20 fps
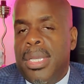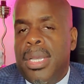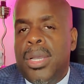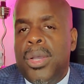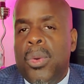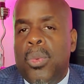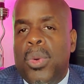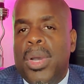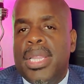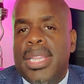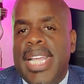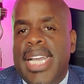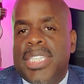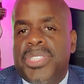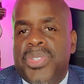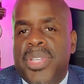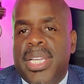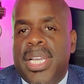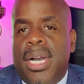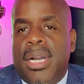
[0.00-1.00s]
One last
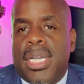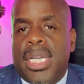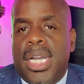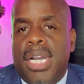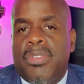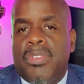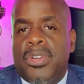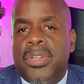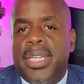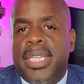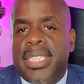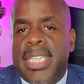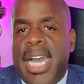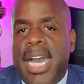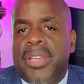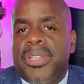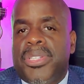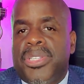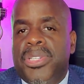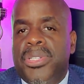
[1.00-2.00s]
thing I'll cover is
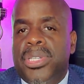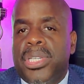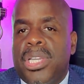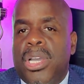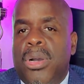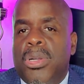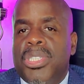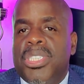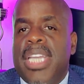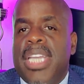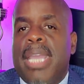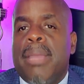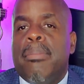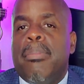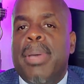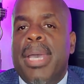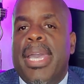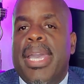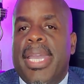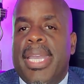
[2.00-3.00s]
how to negotiate
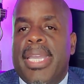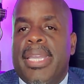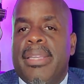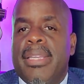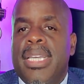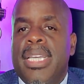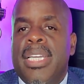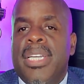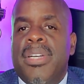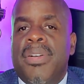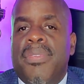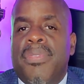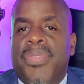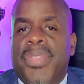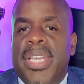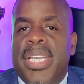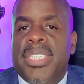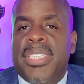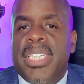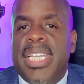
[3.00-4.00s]
pay.
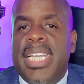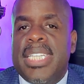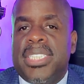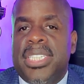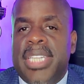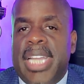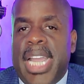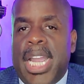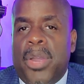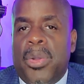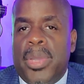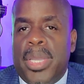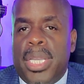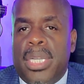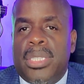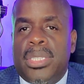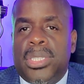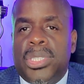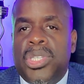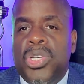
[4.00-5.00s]
This is an area
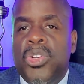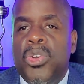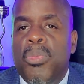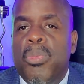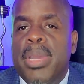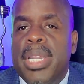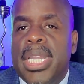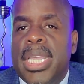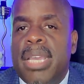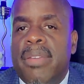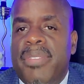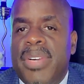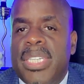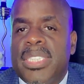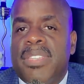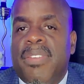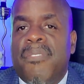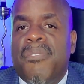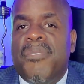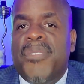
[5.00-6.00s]
too many of
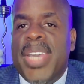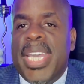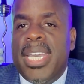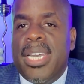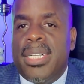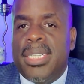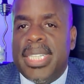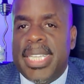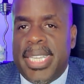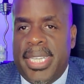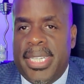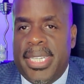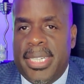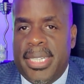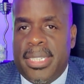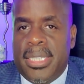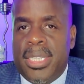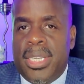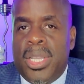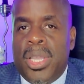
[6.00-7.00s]
us fail
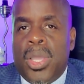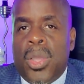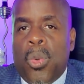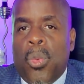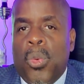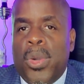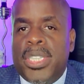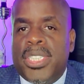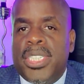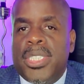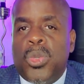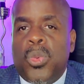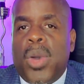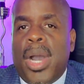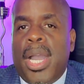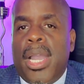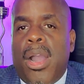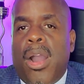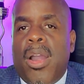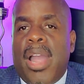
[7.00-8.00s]
in, which is
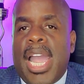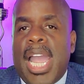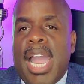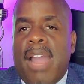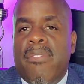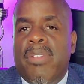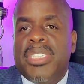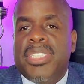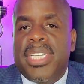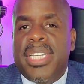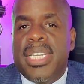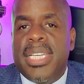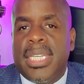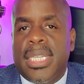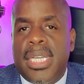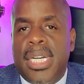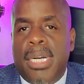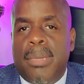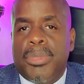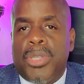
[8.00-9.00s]
why our average
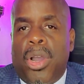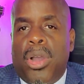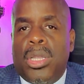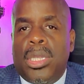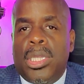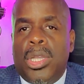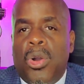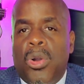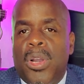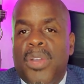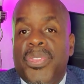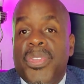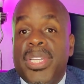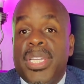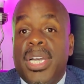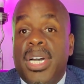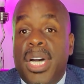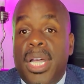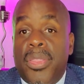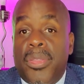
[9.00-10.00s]
incomes are lower than
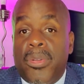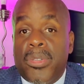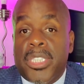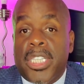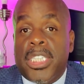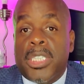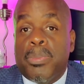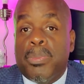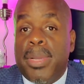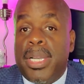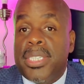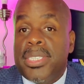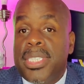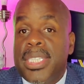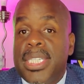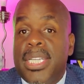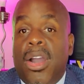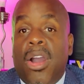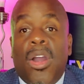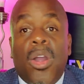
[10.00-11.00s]
others,
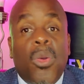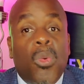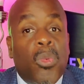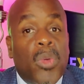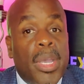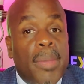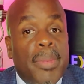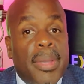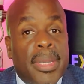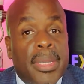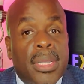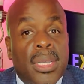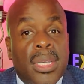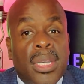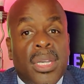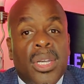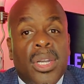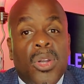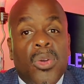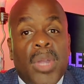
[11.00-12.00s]
especially our women
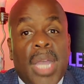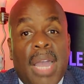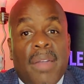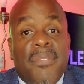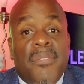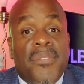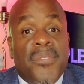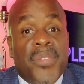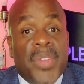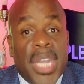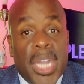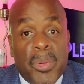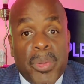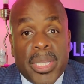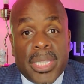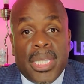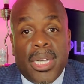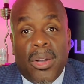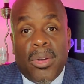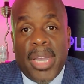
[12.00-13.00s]
who have very
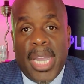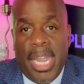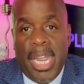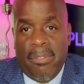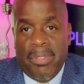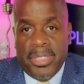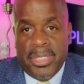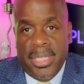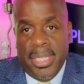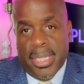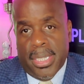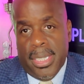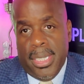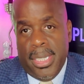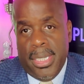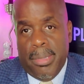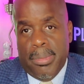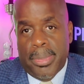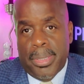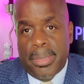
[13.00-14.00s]
low average
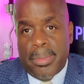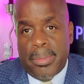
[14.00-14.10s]
incomes.